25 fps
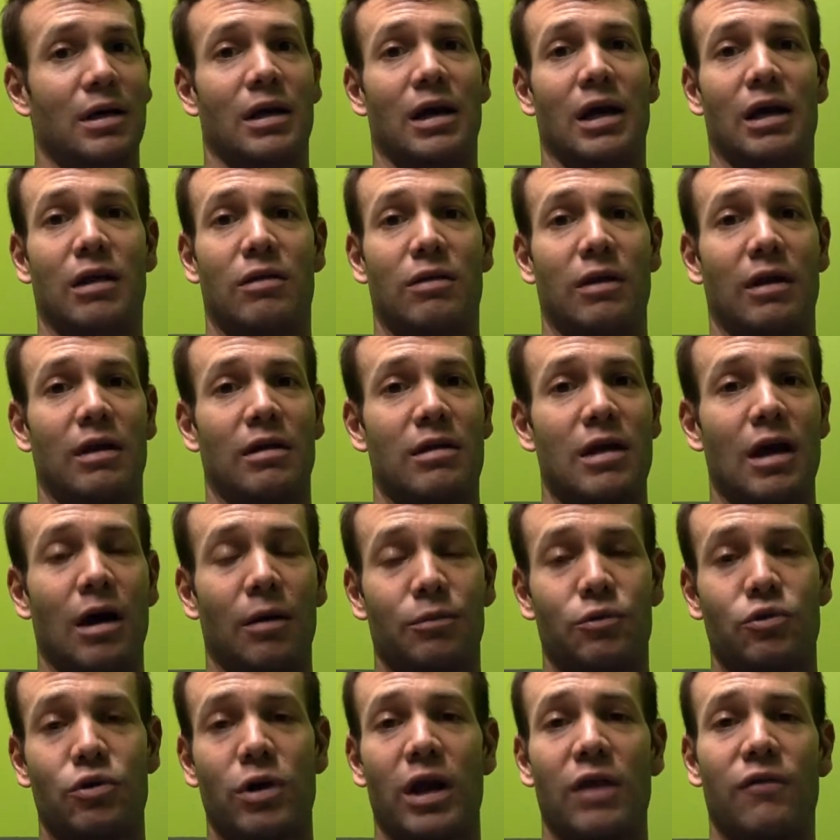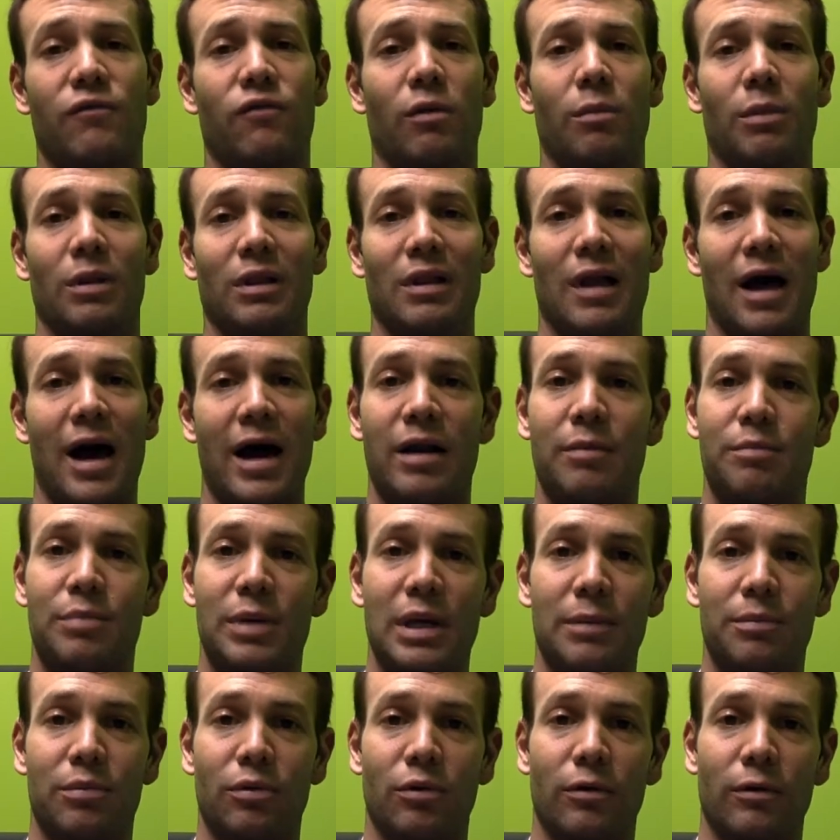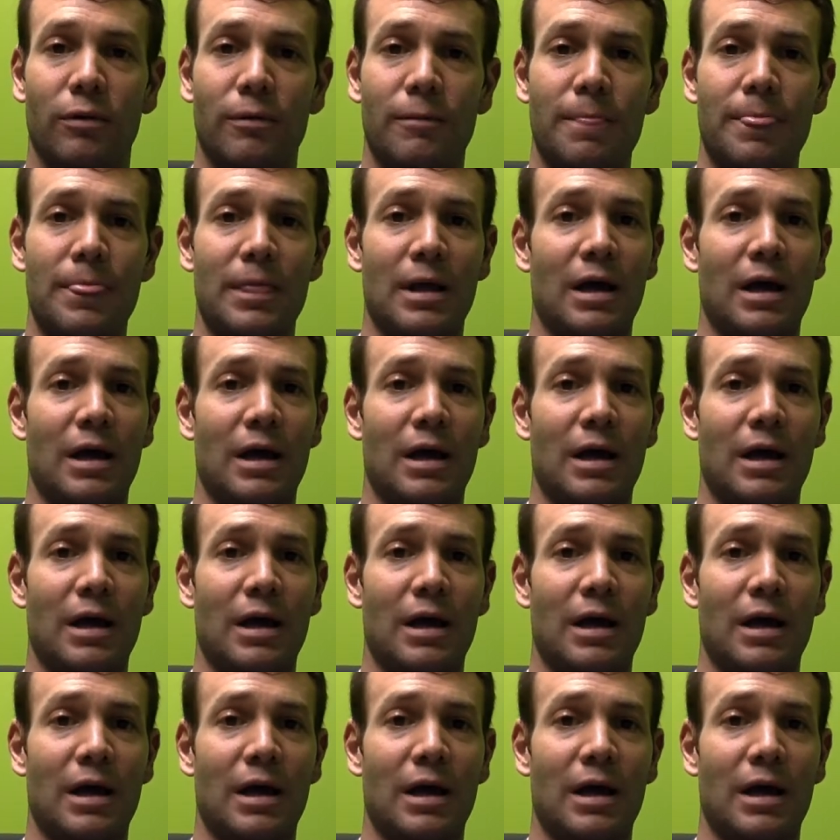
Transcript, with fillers: It's it's helped transform a lot of people.